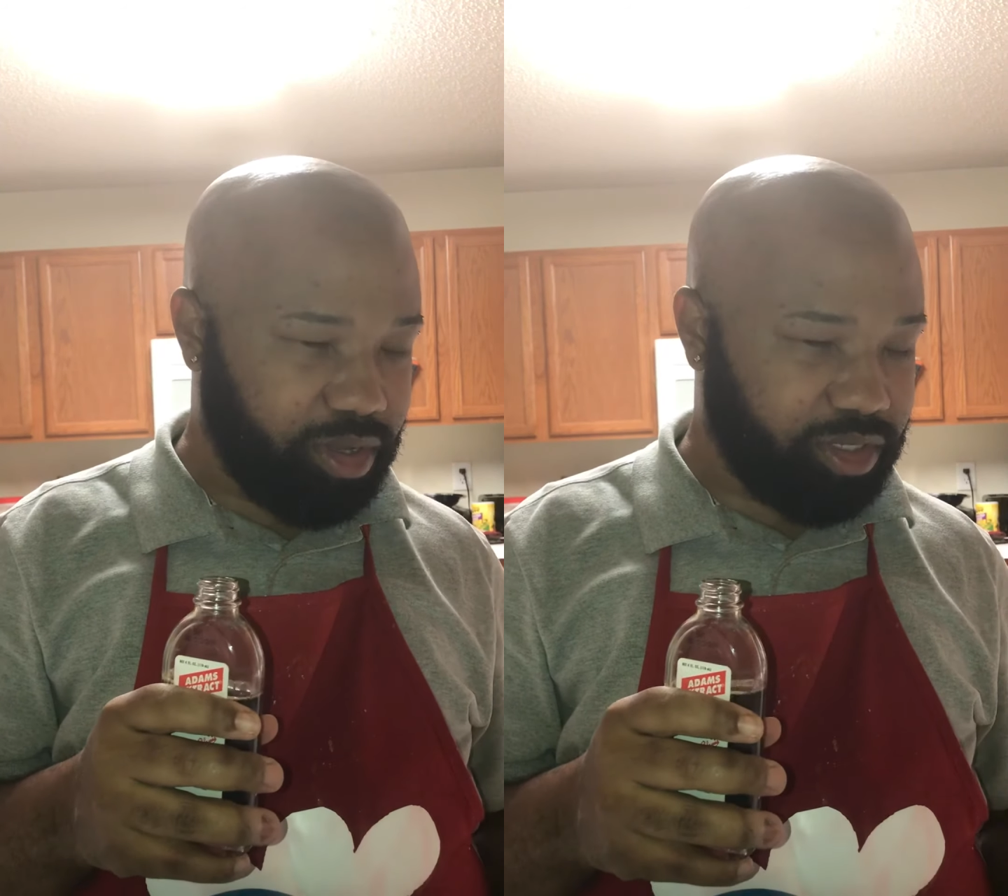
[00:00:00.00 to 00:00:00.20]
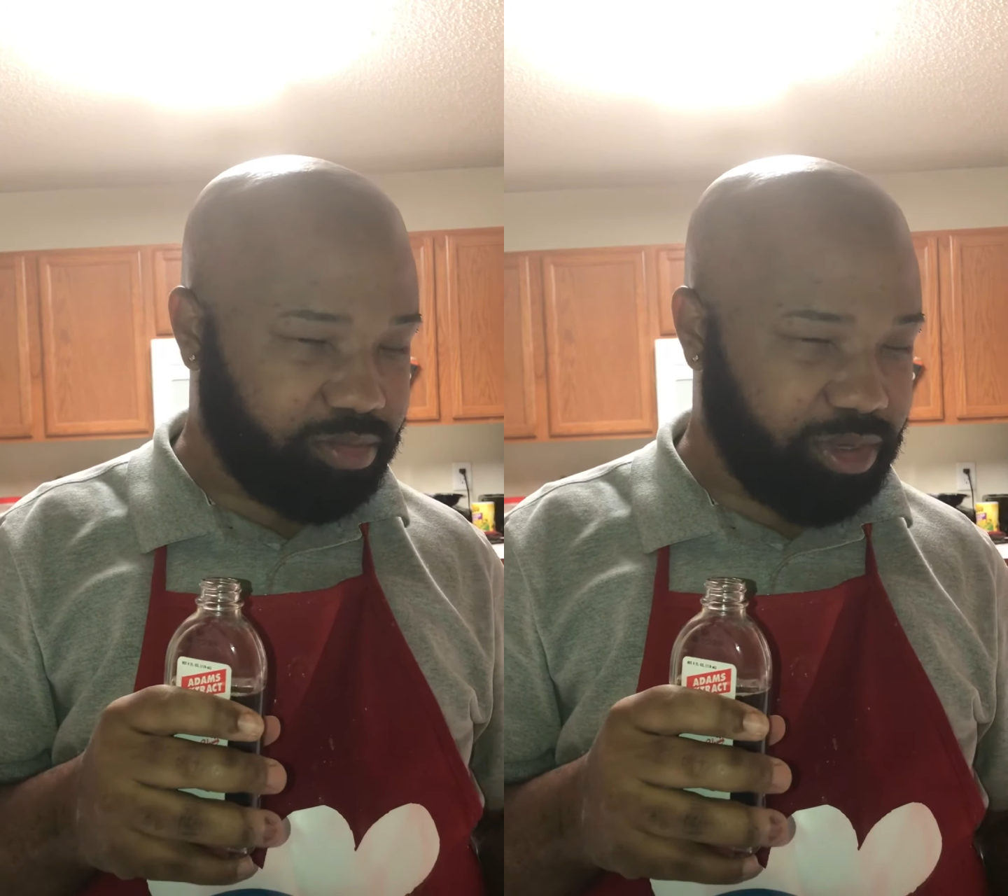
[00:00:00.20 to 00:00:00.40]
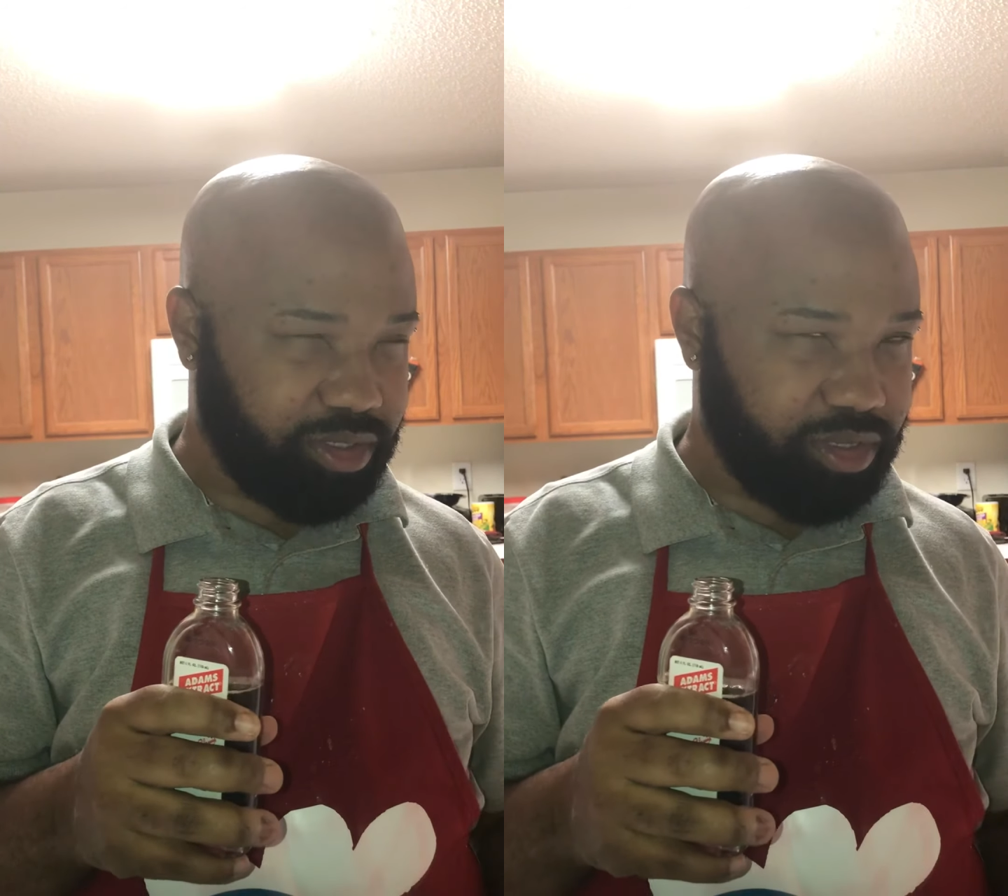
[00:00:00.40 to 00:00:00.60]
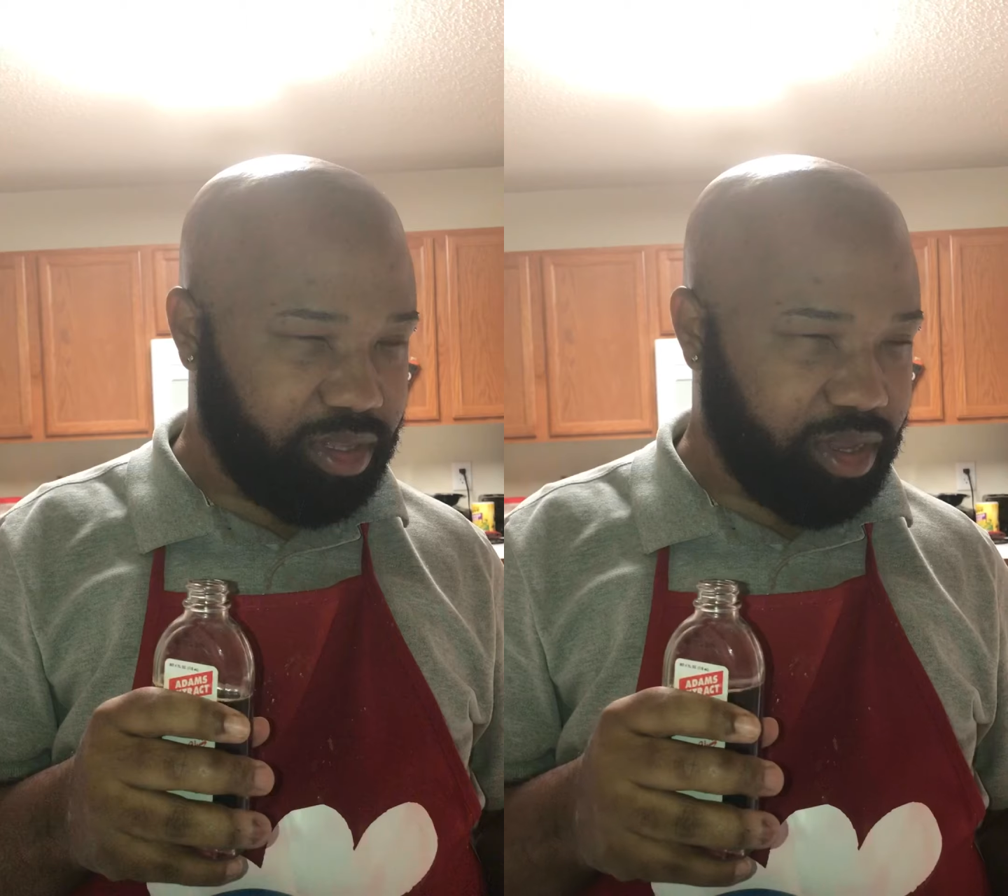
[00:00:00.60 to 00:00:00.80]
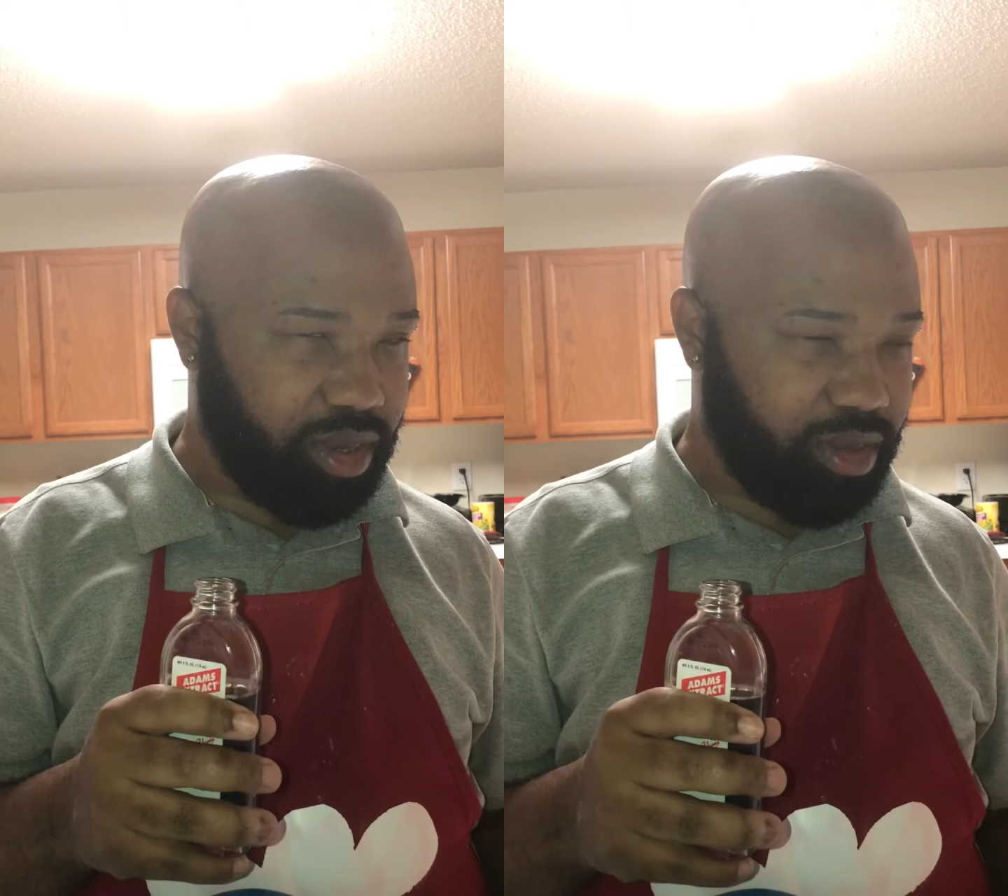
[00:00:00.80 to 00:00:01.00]
is mixed
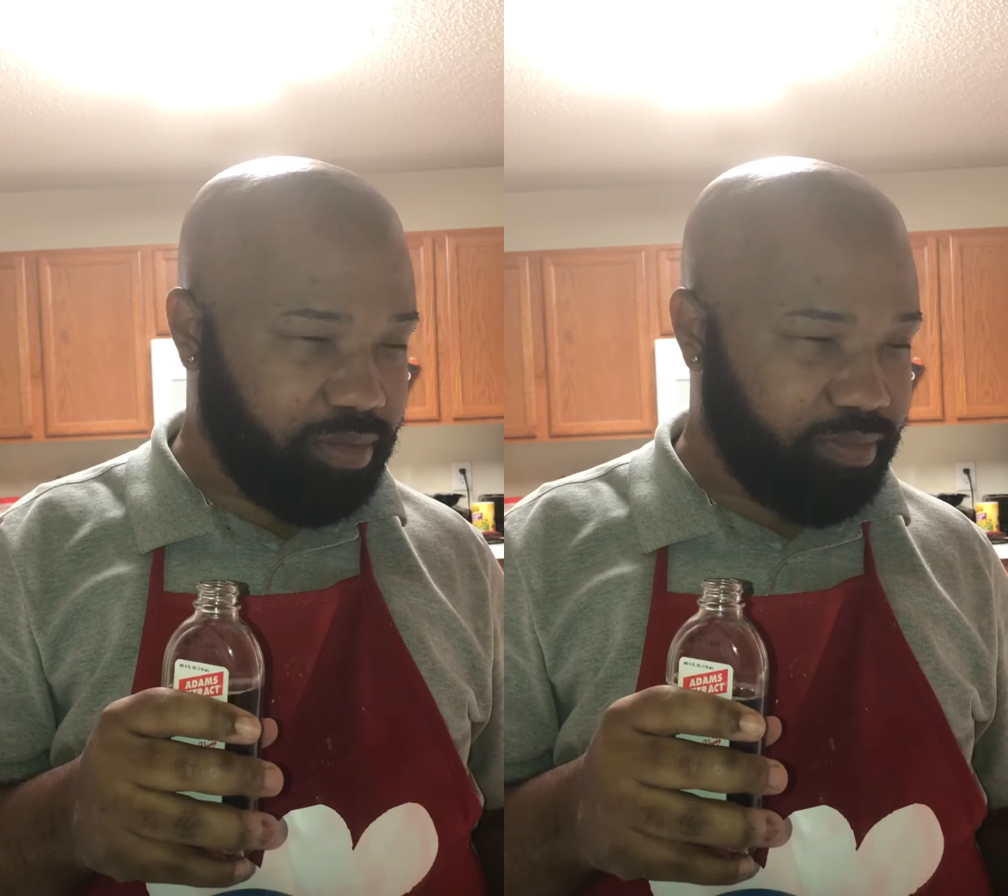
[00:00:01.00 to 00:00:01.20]
in there.